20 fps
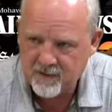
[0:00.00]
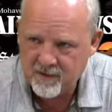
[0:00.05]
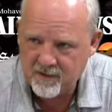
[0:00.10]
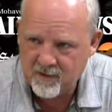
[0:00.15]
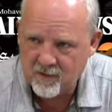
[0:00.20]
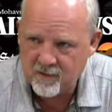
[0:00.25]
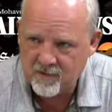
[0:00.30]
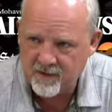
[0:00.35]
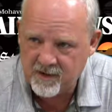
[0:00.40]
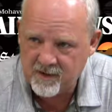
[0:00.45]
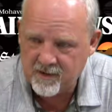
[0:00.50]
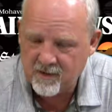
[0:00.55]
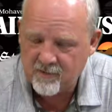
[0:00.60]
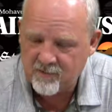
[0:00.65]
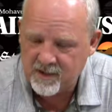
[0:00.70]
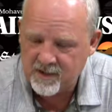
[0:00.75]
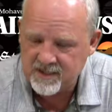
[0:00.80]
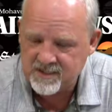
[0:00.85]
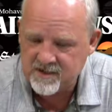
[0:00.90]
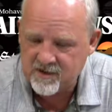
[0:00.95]
No, the adult
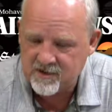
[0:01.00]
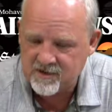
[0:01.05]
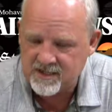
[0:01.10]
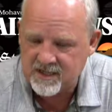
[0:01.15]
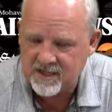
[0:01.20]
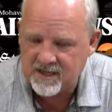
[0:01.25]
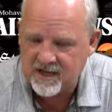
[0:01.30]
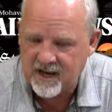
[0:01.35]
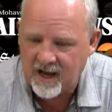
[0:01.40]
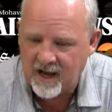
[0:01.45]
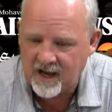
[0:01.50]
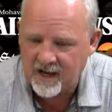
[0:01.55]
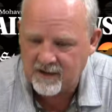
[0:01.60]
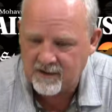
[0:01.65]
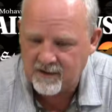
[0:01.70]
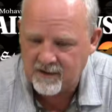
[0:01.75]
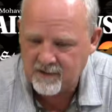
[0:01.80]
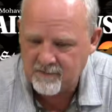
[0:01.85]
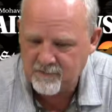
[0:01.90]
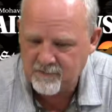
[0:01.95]
race starts at
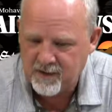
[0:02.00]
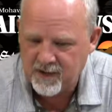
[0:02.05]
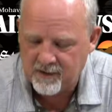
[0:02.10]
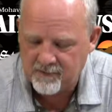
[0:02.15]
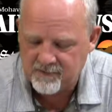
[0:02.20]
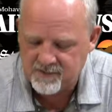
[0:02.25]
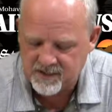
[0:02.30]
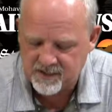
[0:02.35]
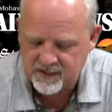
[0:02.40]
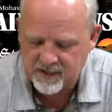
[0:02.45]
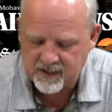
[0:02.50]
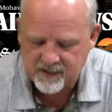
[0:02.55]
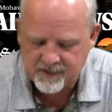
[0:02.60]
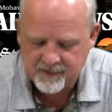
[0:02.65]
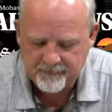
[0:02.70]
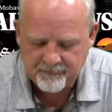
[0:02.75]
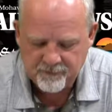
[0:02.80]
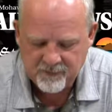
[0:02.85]
9 p.m. tonight.